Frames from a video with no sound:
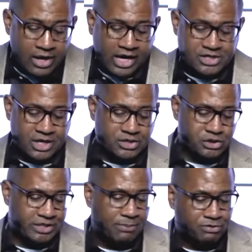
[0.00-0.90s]
Look at
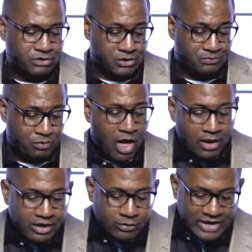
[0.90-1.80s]
Genesis chapter 2.
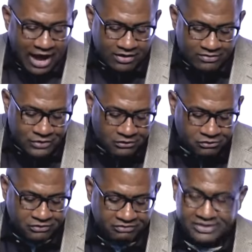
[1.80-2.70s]
Look down at verse
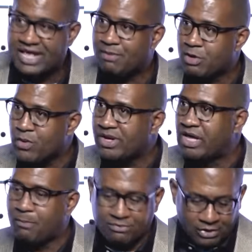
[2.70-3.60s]
15. Let me read a
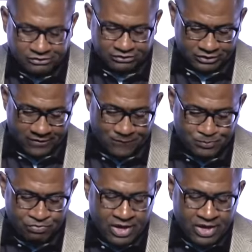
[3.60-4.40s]
couple verses to you.